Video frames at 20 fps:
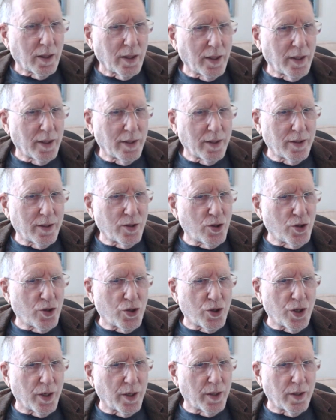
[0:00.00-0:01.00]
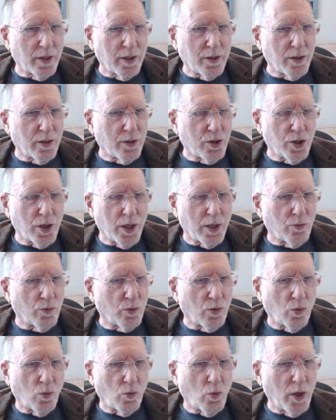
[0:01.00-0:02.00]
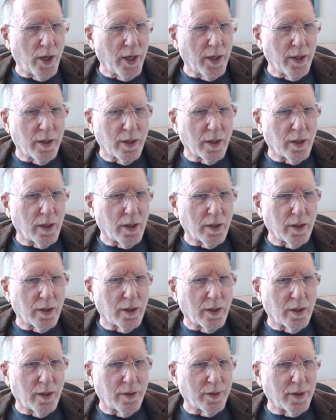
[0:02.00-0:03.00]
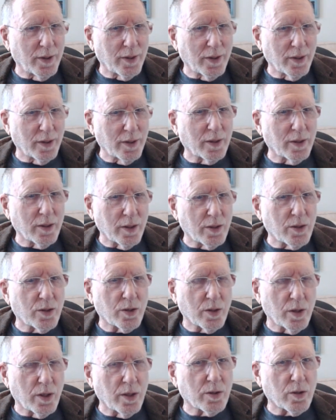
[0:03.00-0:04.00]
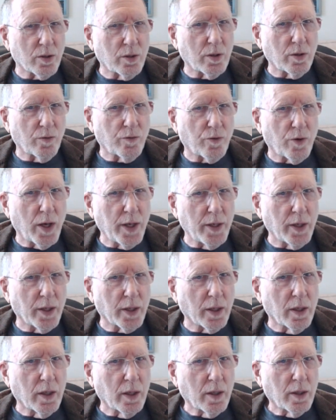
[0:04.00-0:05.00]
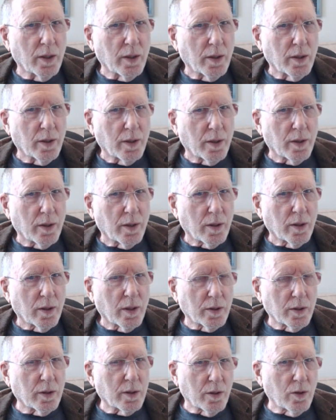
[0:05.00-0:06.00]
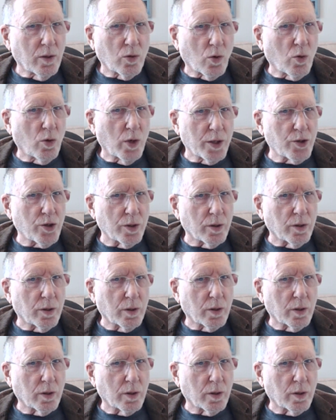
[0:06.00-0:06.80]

in a general way, than it's a little frightening, no question.